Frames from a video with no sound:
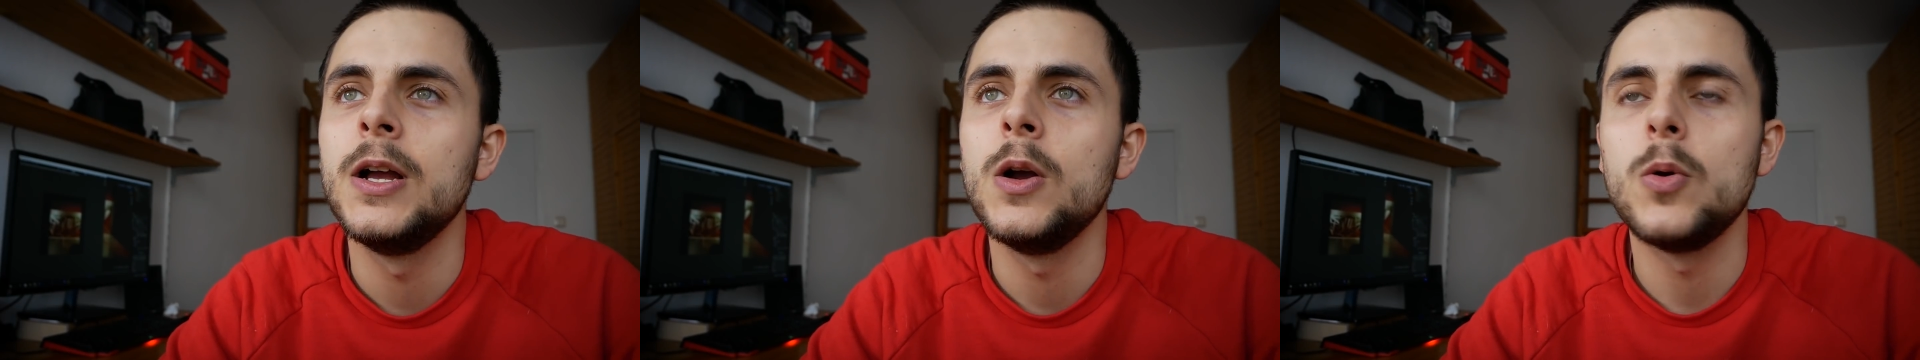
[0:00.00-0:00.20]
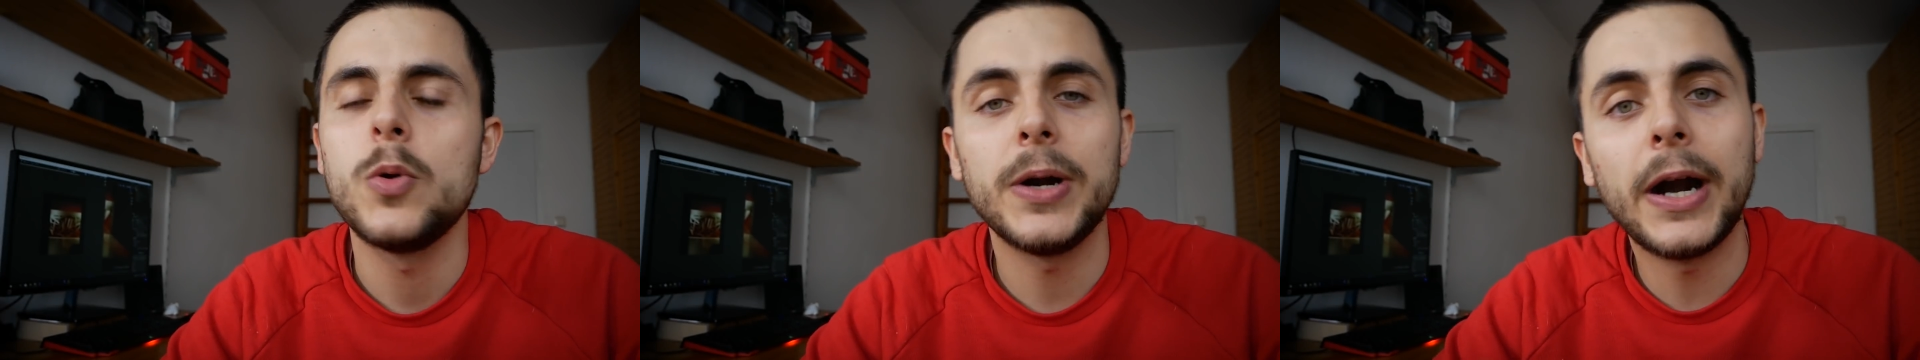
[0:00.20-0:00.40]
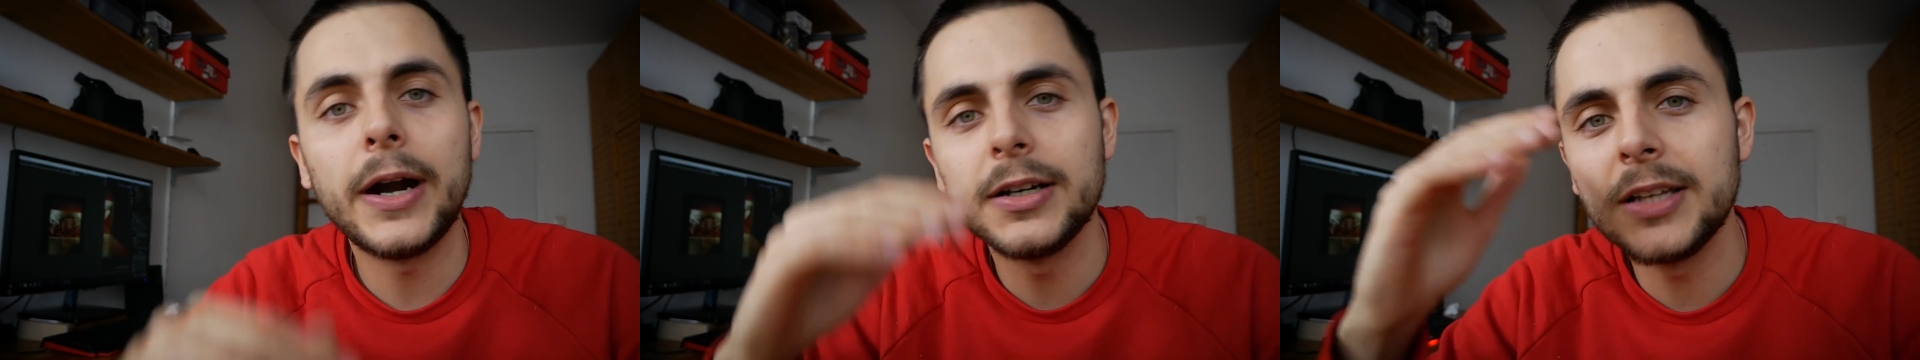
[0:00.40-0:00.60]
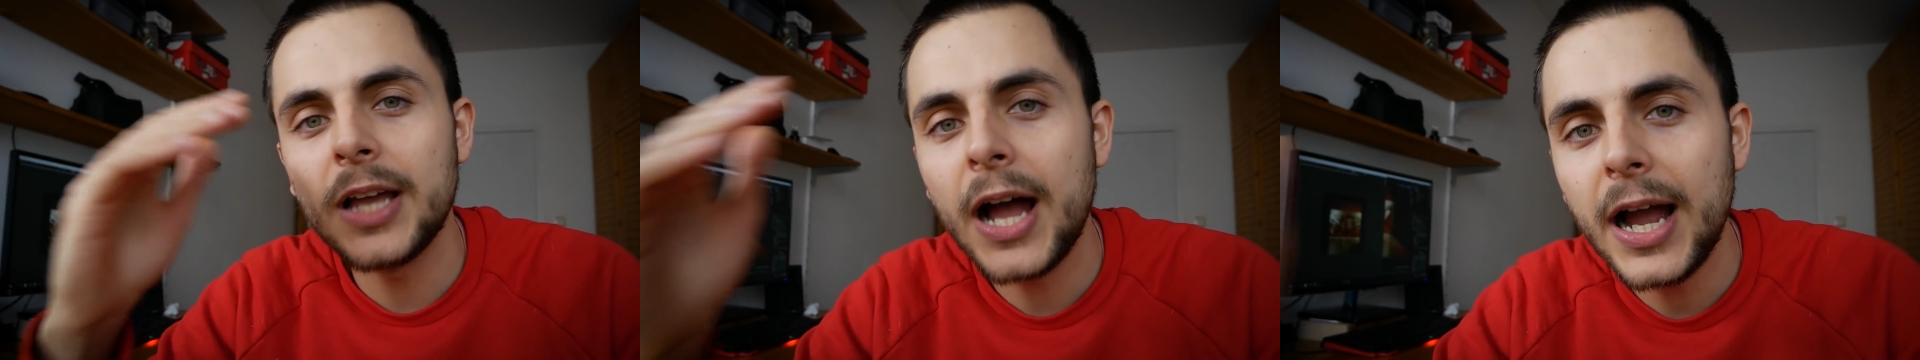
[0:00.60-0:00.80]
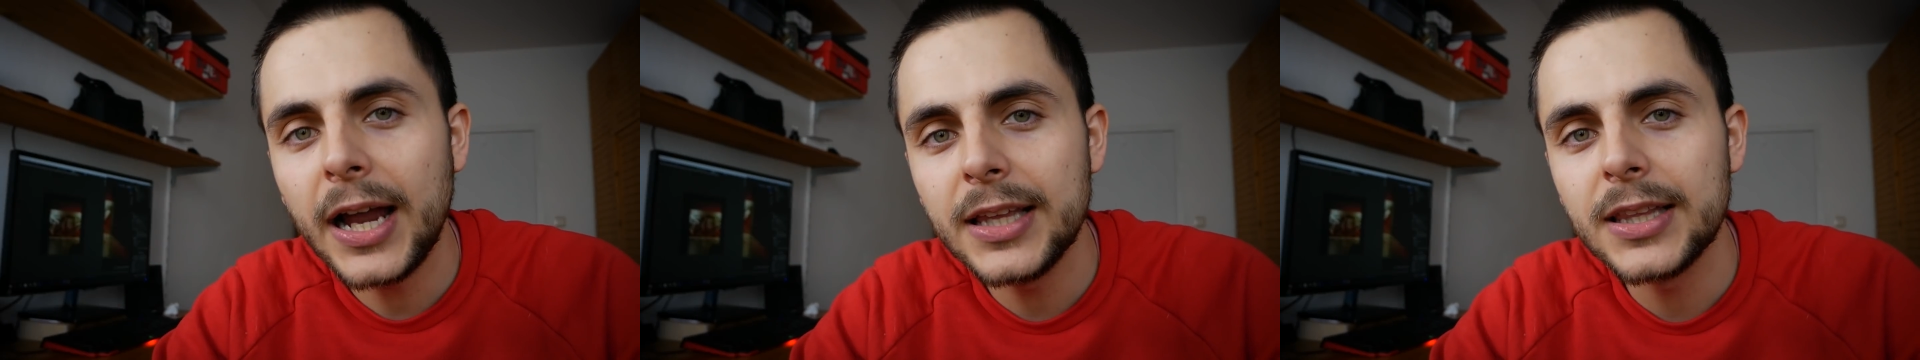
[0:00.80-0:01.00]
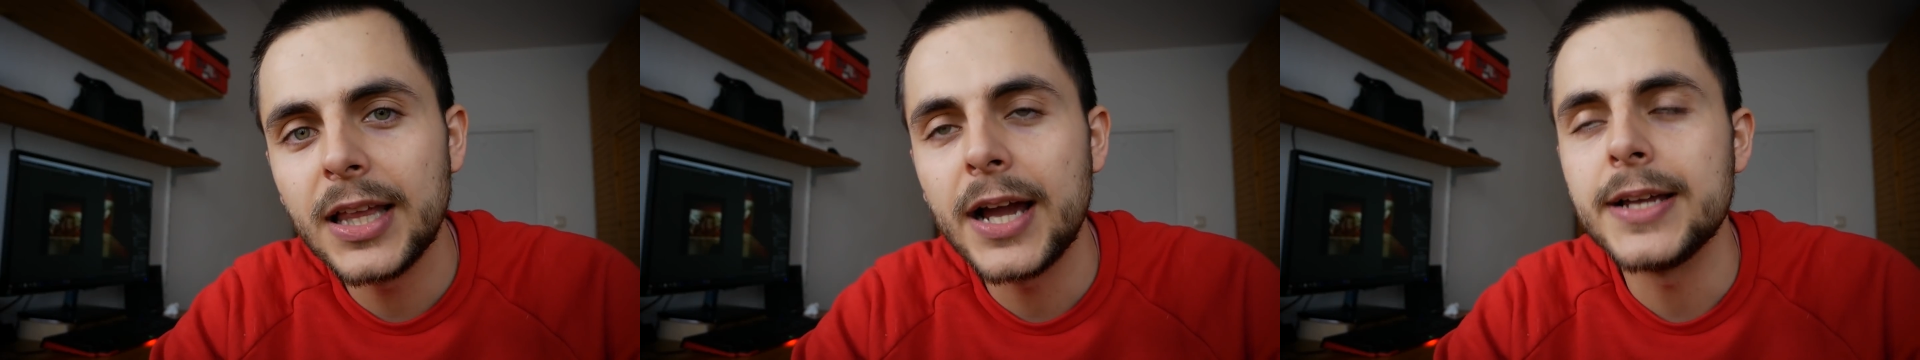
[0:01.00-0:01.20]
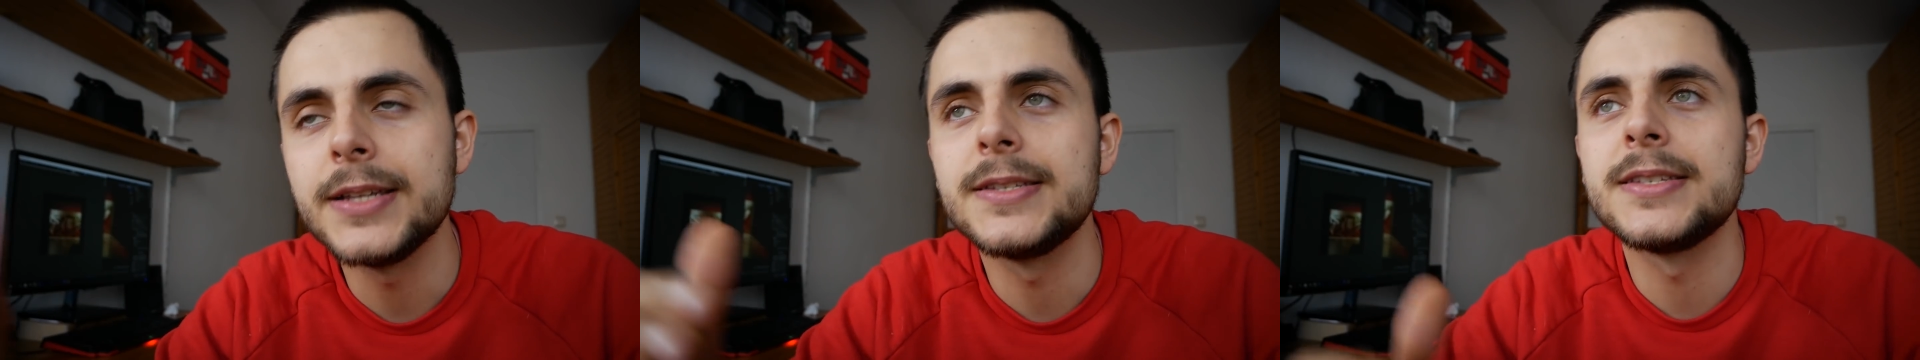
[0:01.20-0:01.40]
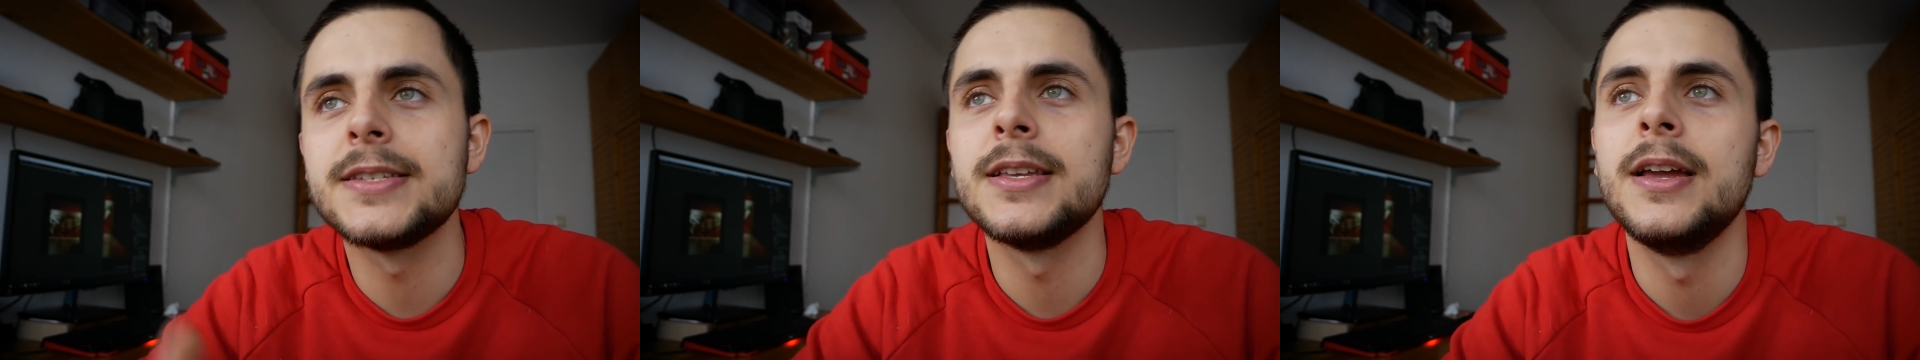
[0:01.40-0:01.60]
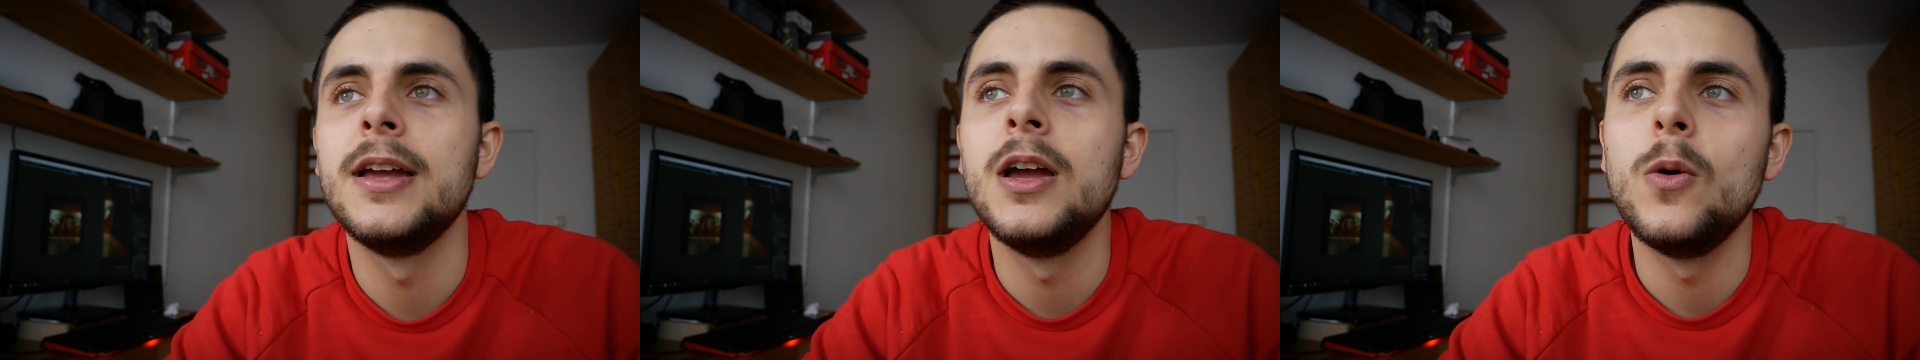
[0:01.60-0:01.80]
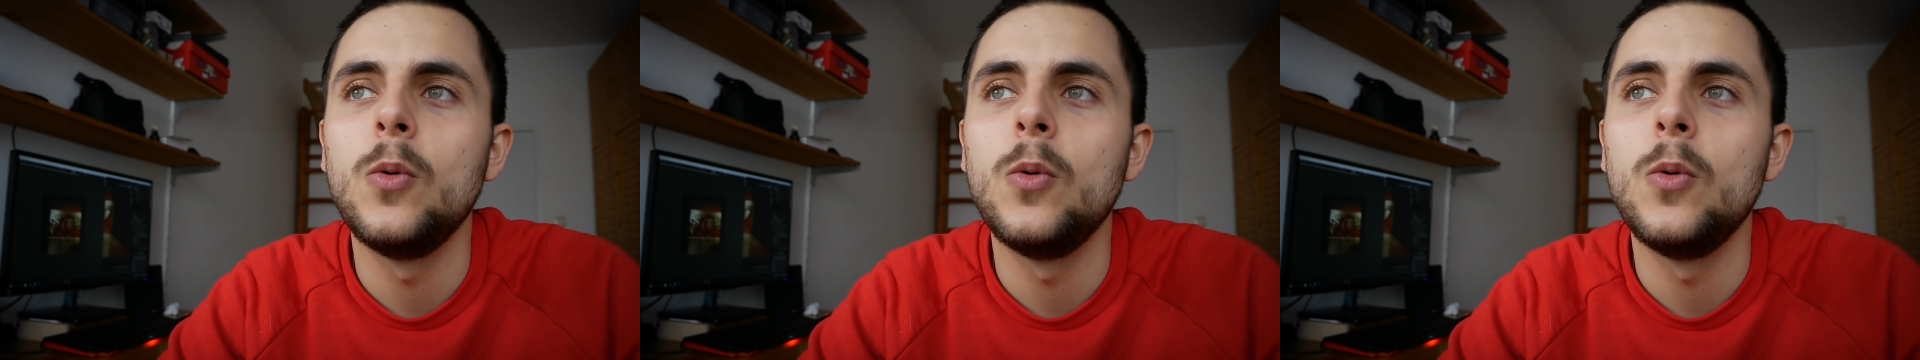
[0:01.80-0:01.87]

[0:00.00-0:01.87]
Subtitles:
where are the highlights,